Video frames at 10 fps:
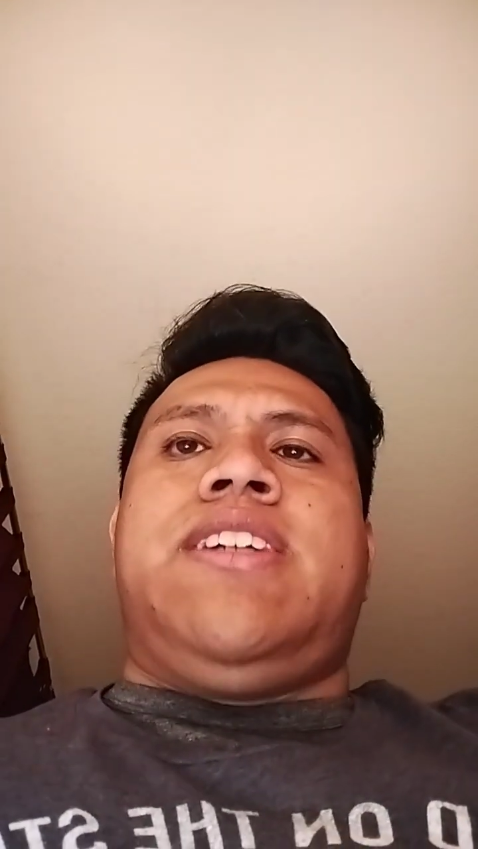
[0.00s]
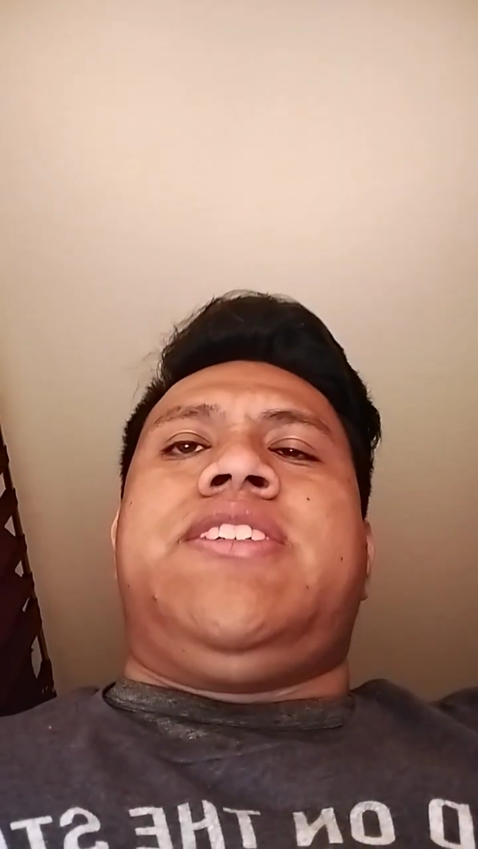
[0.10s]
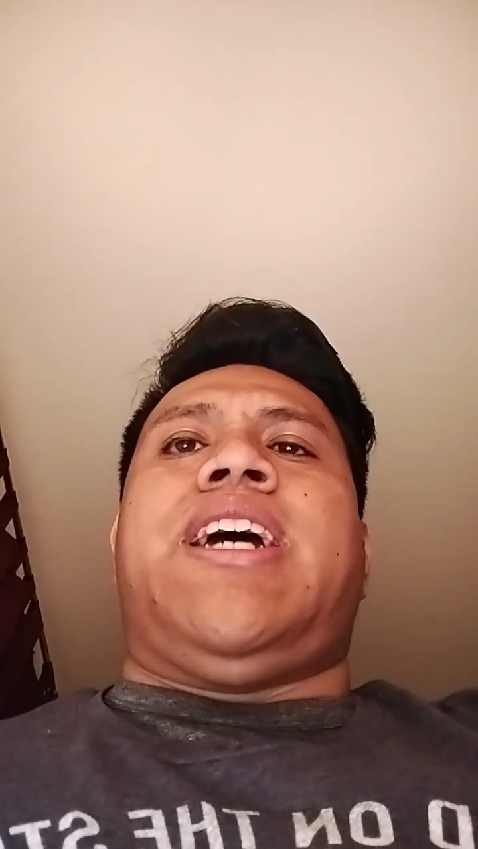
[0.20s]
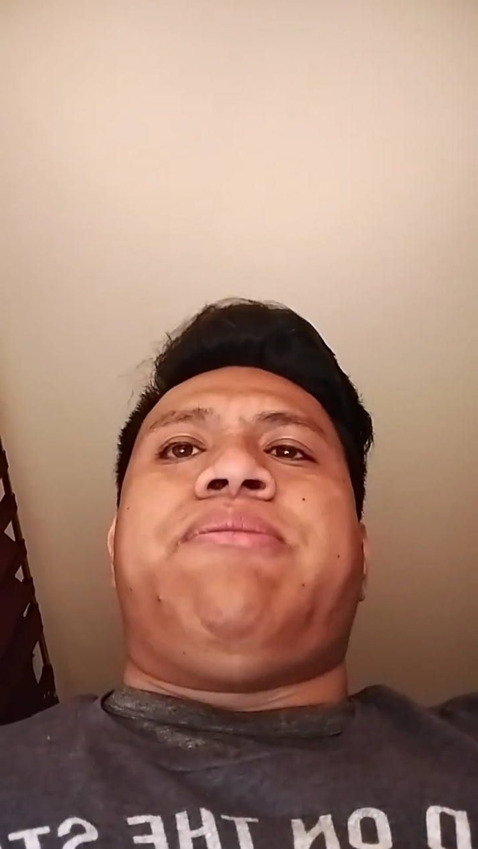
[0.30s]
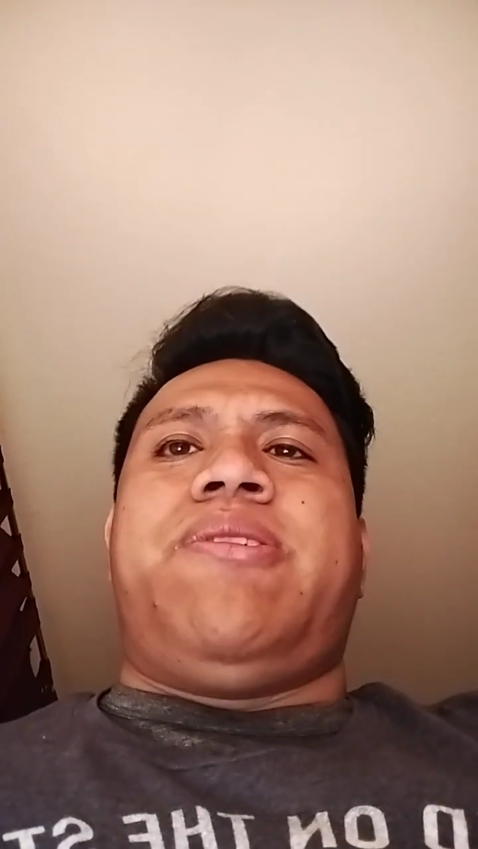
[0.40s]

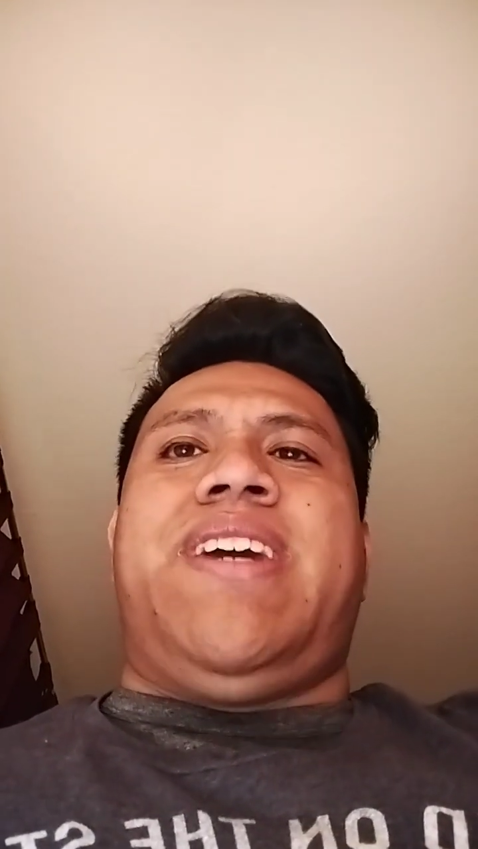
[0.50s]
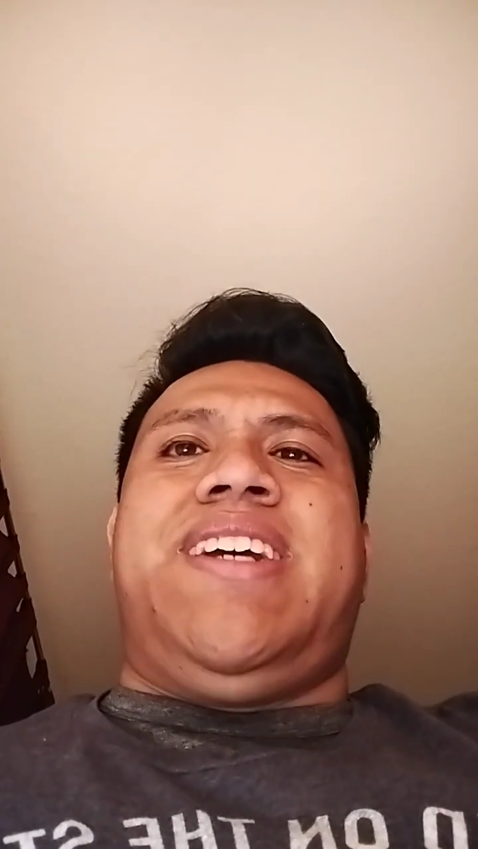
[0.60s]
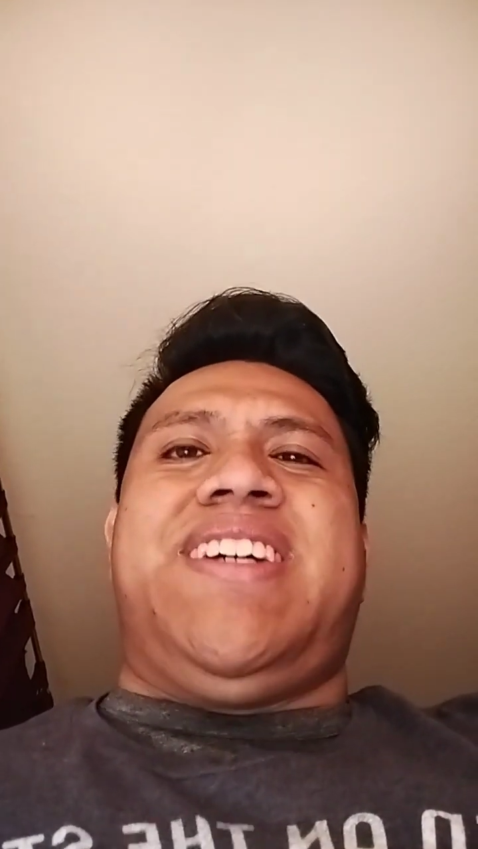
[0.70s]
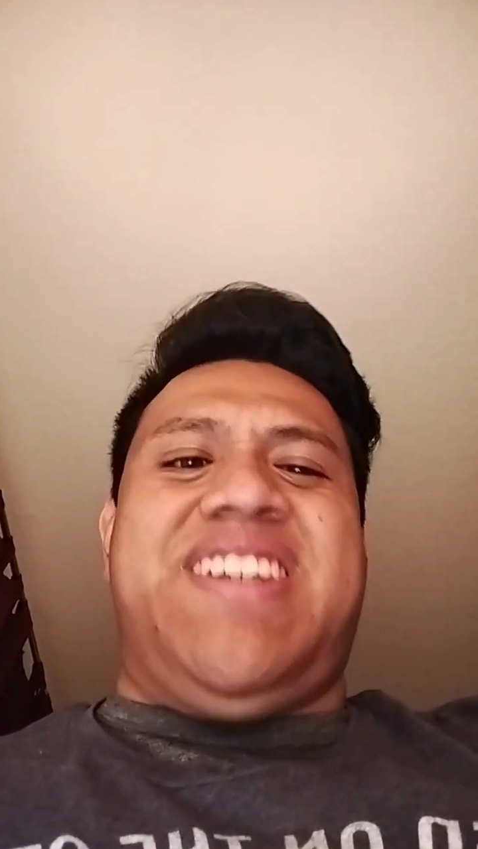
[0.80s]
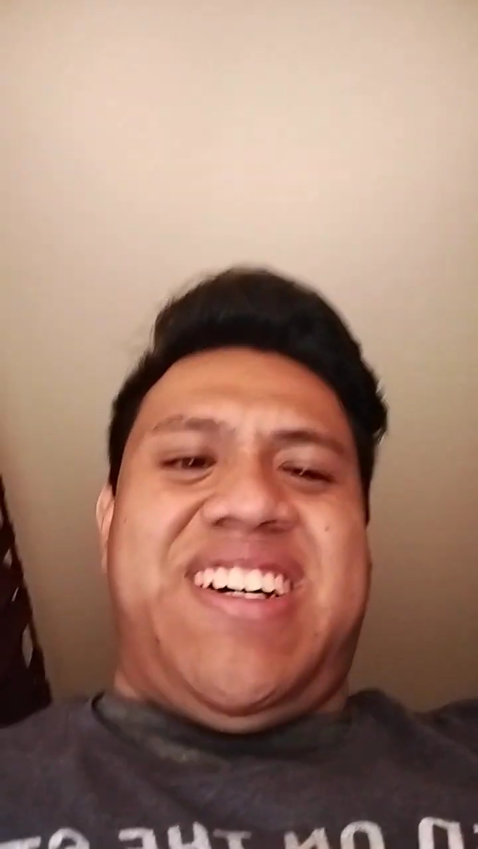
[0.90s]
Chapter
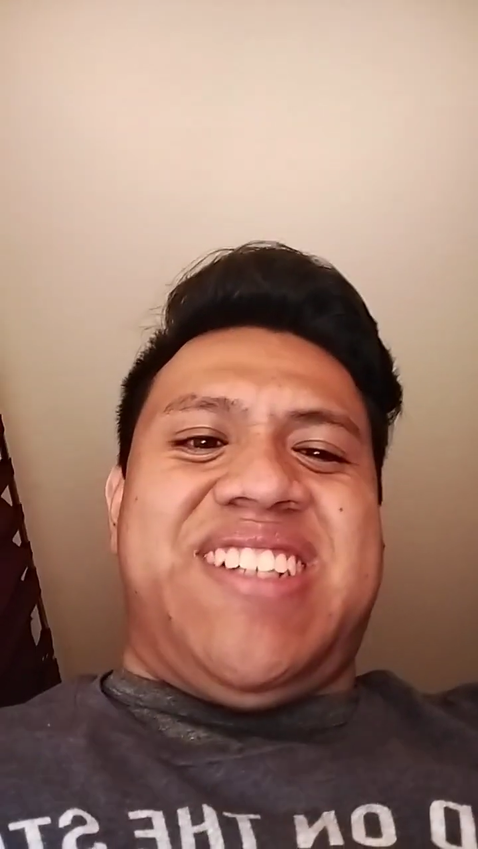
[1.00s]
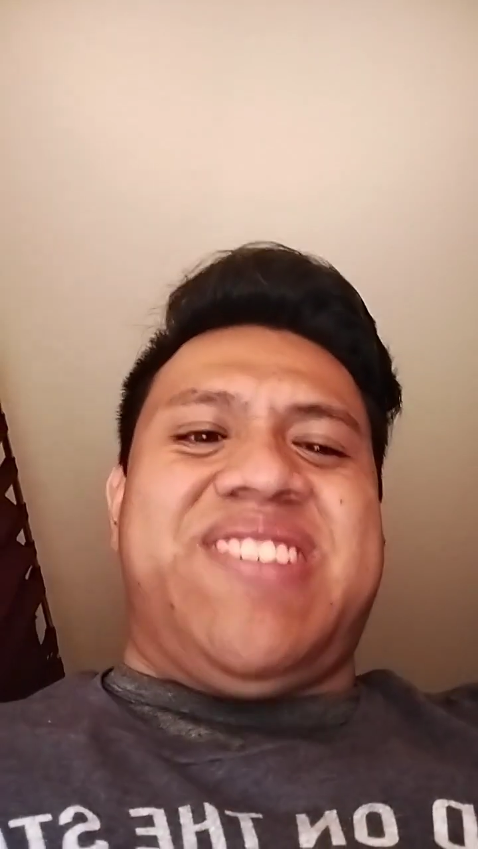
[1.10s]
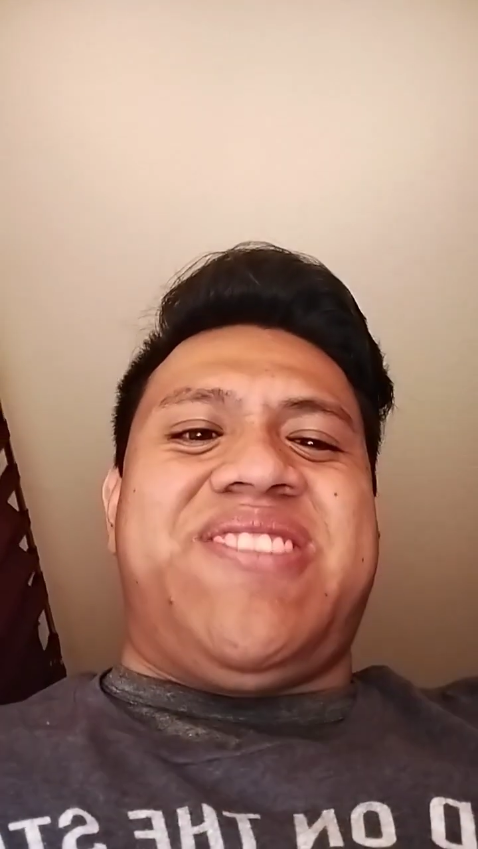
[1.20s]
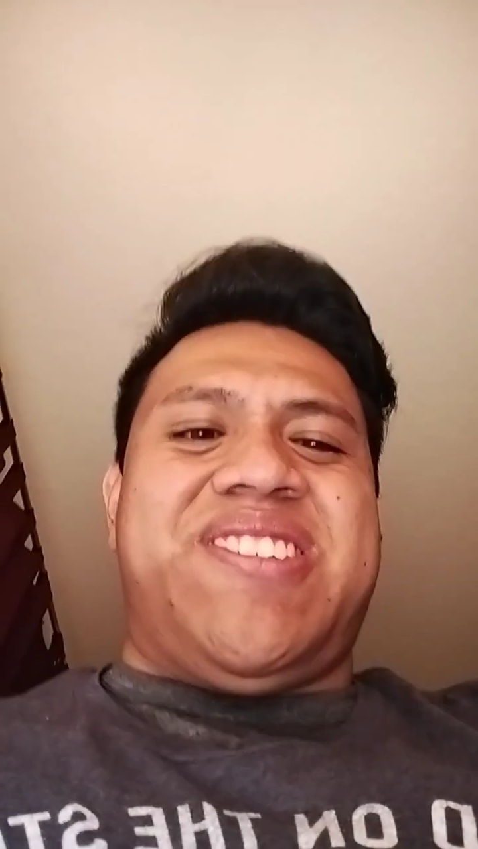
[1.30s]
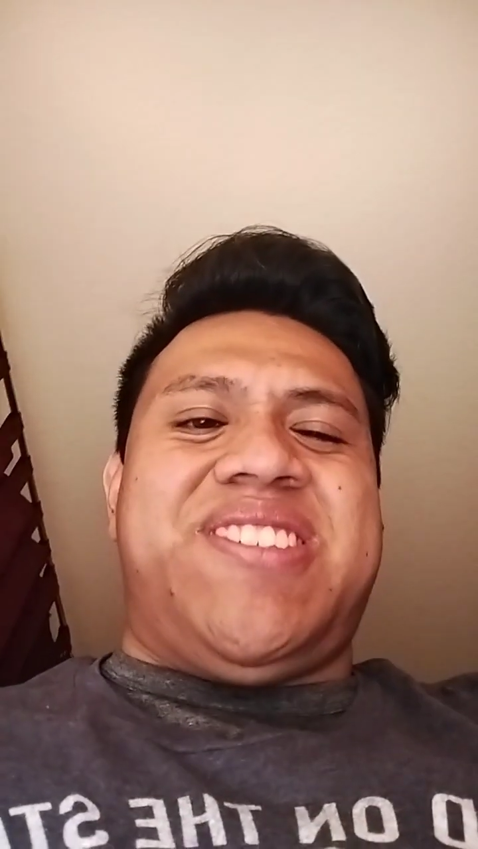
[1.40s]
8, cost
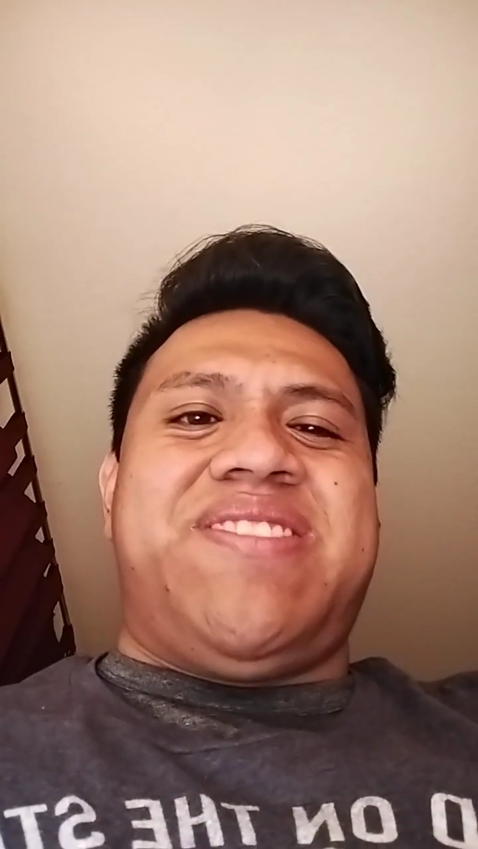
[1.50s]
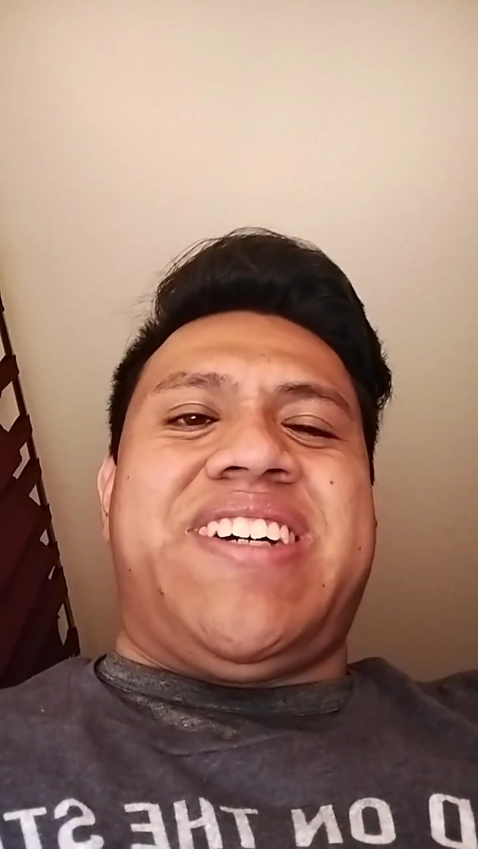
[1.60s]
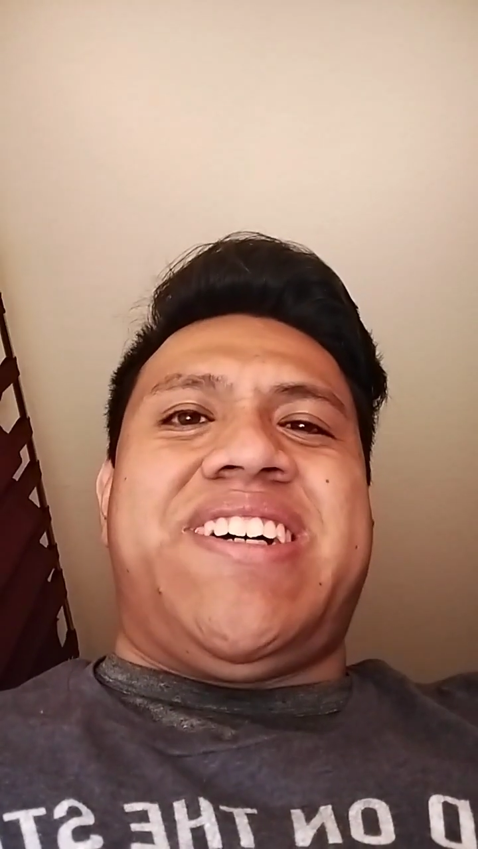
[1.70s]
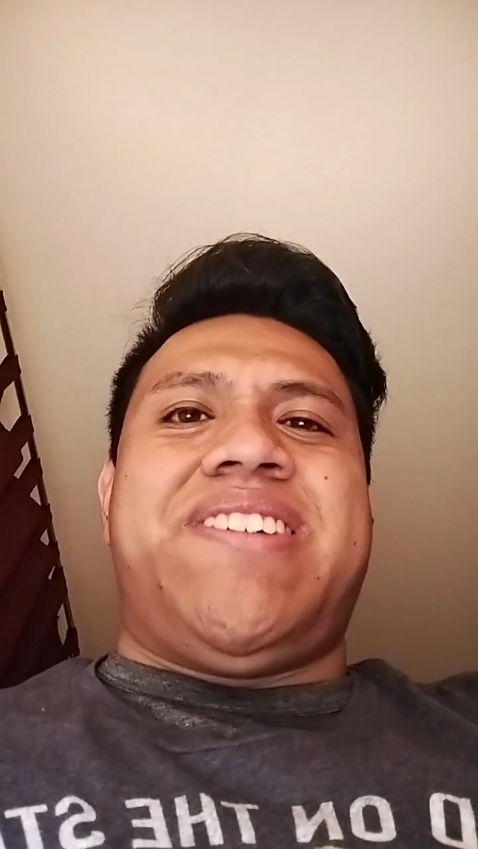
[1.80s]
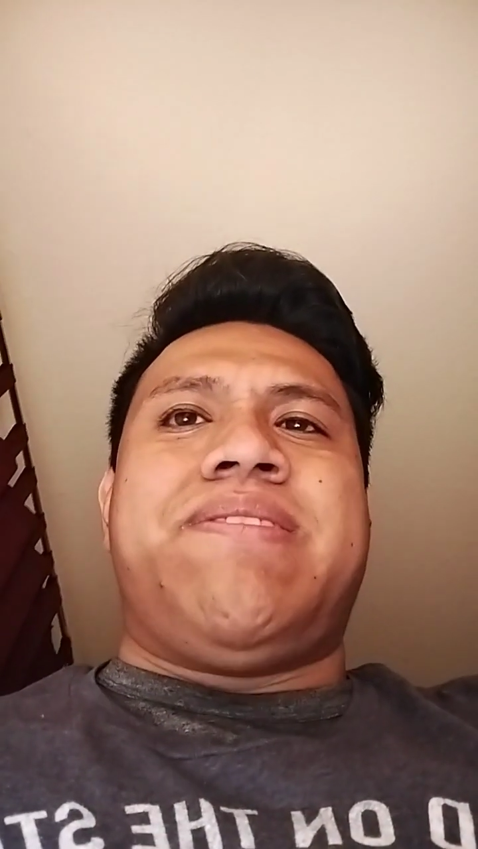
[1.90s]
approach to
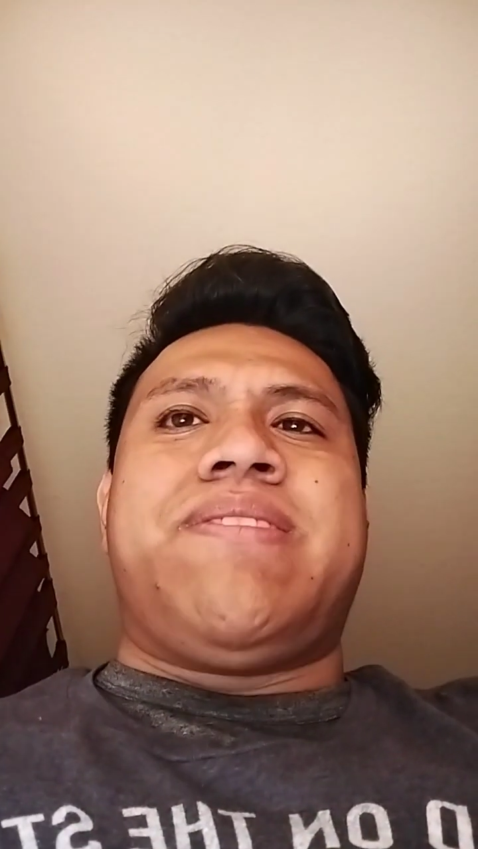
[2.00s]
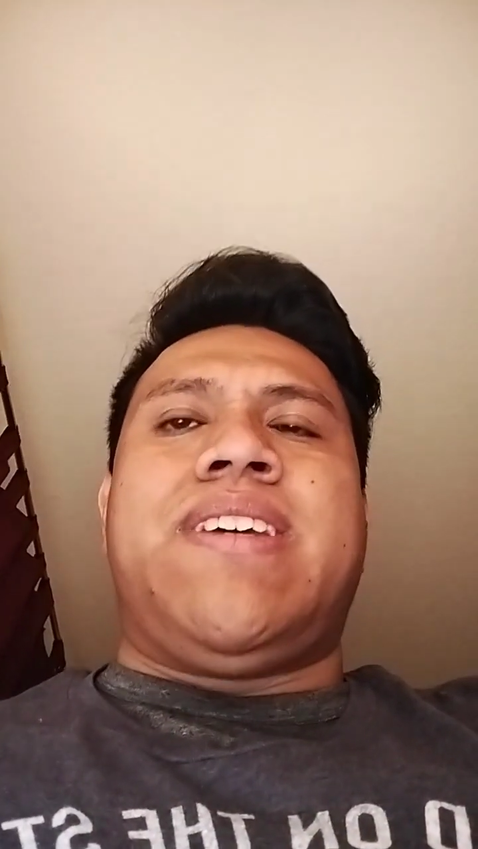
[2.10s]
value.